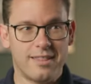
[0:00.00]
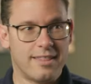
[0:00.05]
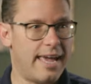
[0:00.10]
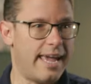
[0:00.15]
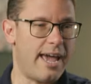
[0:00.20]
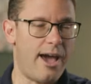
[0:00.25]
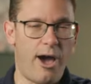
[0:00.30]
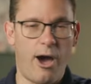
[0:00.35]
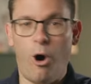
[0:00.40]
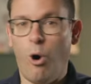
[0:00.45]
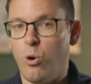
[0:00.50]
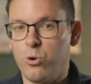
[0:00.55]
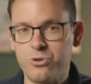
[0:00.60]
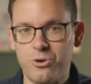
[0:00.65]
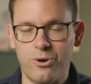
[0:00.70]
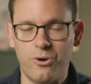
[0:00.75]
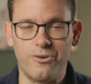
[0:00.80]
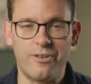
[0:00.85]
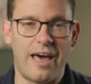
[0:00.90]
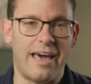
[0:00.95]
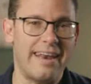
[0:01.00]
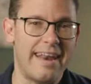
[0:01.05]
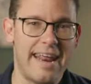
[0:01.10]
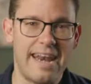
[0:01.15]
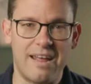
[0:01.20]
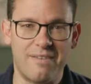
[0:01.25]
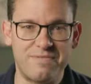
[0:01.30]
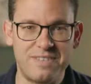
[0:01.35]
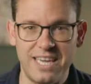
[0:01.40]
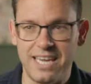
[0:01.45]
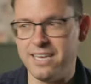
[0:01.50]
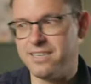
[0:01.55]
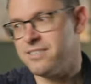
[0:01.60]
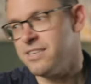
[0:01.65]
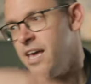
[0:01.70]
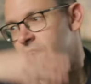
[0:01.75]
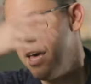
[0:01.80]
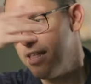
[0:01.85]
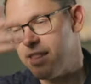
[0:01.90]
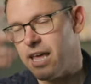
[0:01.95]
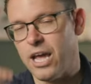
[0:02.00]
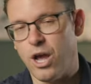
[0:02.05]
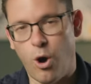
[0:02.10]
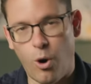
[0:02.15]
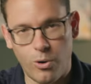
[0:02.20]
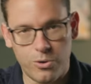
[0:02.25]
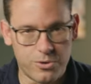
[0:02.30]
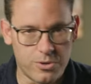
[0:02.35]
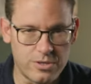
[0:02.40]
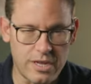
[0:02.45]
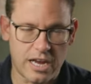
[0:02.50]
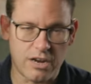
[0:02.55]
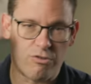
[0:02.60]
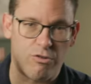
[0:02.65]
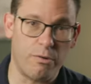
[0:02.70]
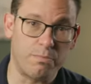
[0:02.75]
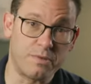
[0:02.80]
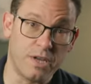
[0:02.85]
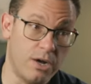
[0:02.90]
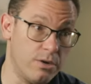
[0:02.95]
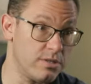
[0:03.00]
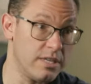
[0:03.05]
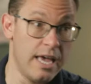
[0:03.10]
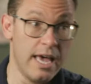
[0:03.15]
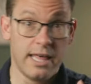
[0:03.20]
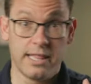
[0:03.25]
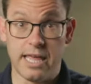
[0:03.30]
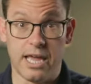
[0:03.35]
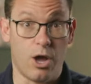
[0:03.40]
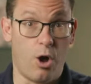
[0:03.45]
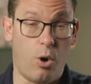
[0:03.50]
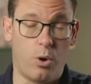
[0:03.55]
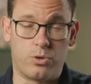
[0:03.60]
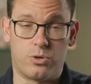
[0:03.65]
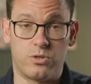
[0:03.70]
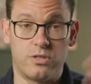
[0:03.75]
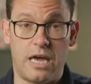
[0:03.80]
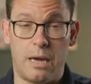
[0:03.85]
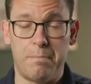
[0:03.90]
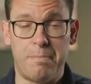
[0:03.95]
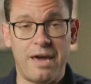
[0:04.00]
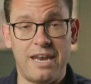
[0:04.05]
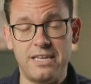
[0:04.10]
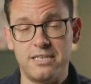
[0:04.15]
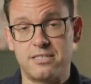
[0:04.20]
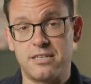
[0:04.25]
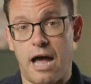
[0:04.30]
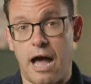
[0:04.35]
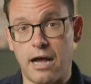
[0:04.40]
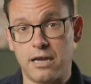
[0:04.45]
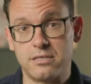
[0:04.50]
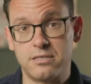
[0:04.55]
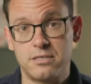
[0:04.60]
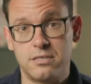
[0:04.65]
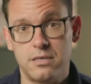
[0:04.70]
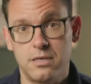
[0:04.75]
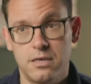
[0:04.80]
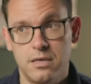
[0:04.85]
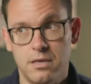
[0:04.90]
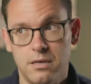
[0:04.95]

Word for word: They hodled on NFTs. They hodled on cryptos. They hodled on penny stocks.